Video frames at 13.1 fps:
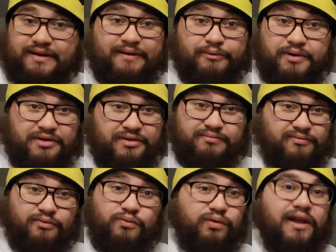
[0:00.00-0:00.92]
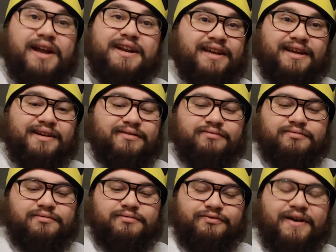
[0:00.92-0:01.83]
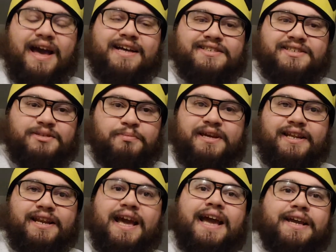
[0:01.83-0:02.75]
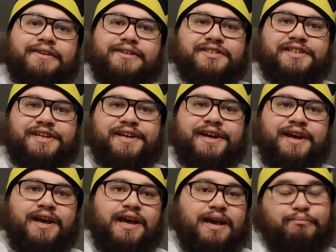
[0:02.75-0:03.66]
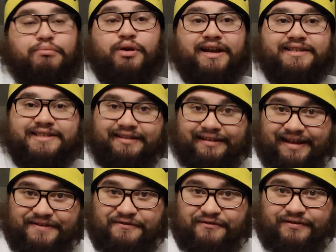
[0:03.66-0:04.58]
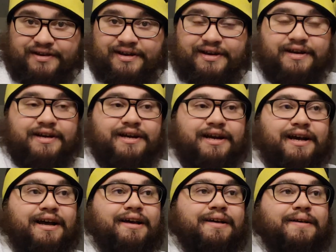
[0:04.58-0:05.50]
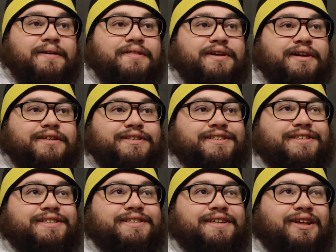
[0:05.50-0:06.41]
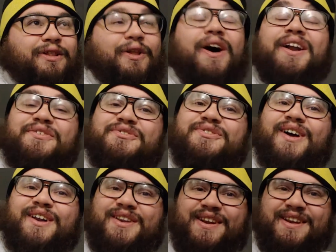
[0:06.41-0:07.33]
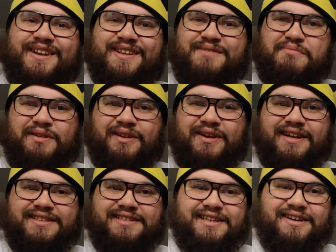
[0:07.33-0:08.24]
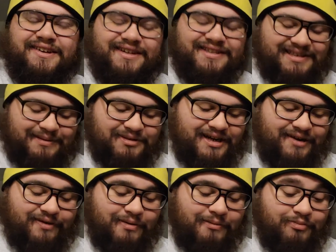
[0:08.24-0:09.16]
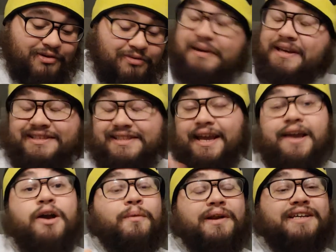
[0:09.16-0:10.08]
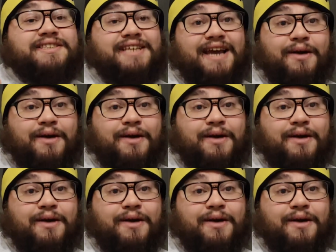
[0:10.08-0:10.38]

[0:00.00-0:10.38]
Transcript: with lightning fast speed and accuracy, and bring it to life. There's a lot of fun plots and concepts that I've come up with, because, like, when I say